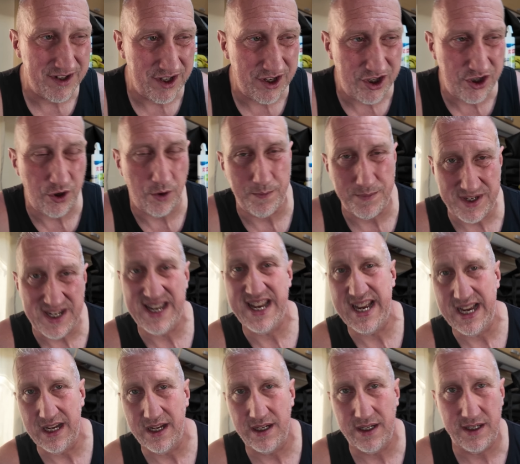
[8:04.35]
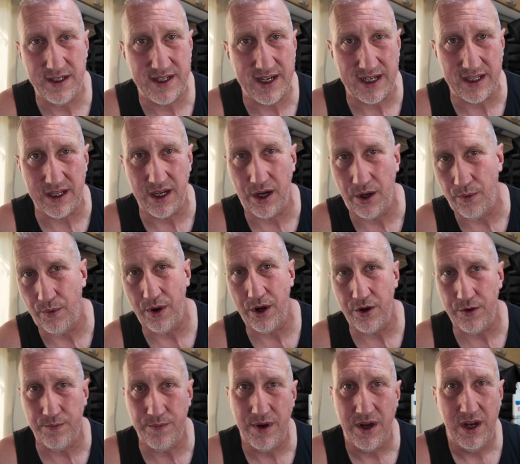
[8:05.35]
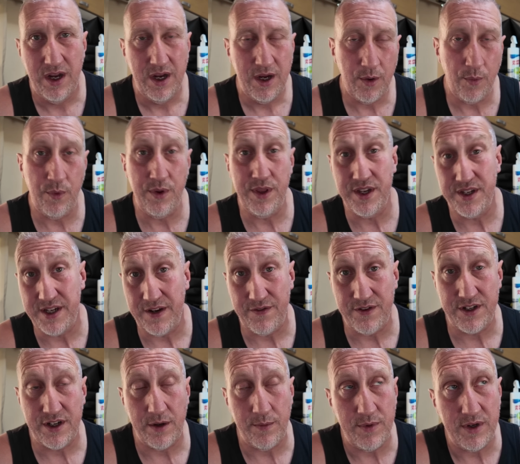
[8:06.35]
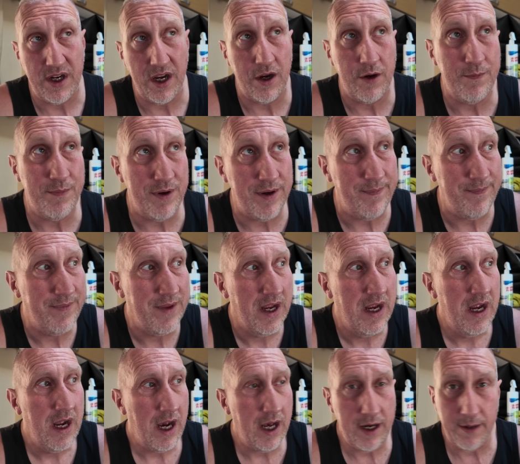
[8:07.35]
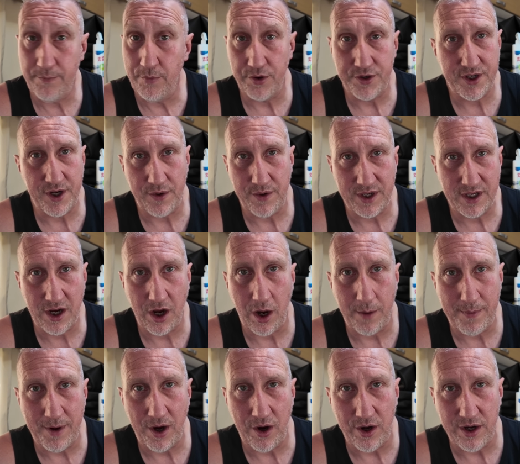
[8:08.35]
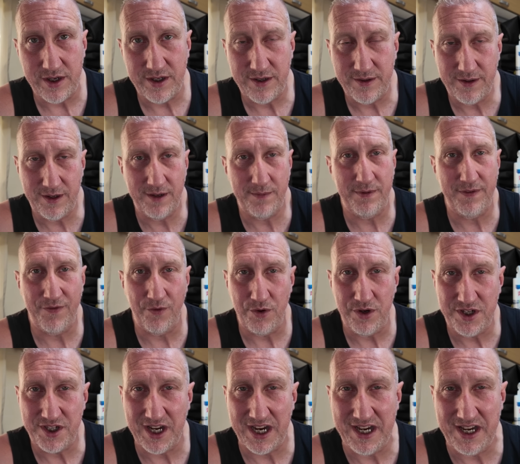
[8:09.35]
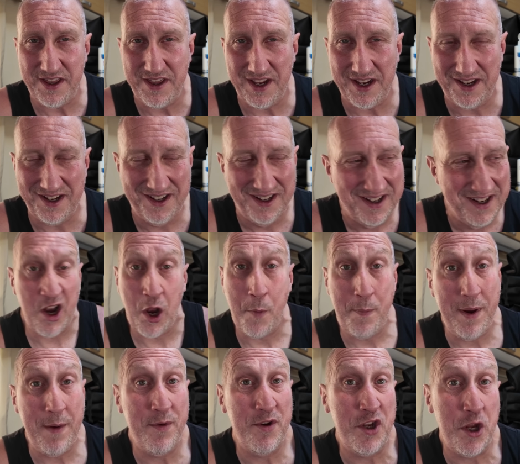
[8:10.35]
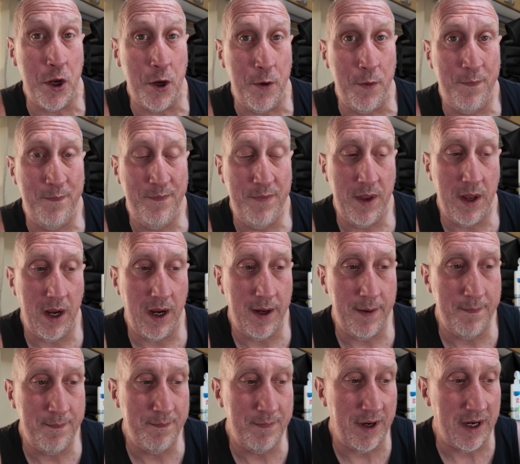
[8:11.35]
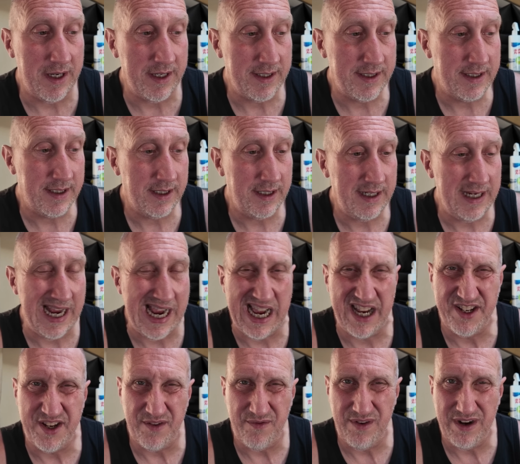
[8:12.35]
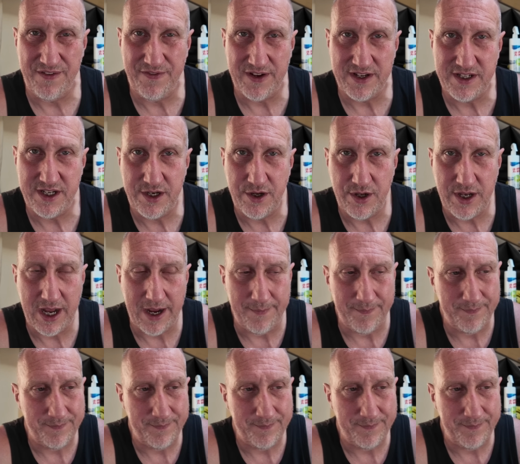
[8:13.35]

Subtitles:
to the shops in it and take the whole home with us every time we go. And I'm not towing a car behind before you say anything. I know people do, but yeah, I don't really fancy doing that.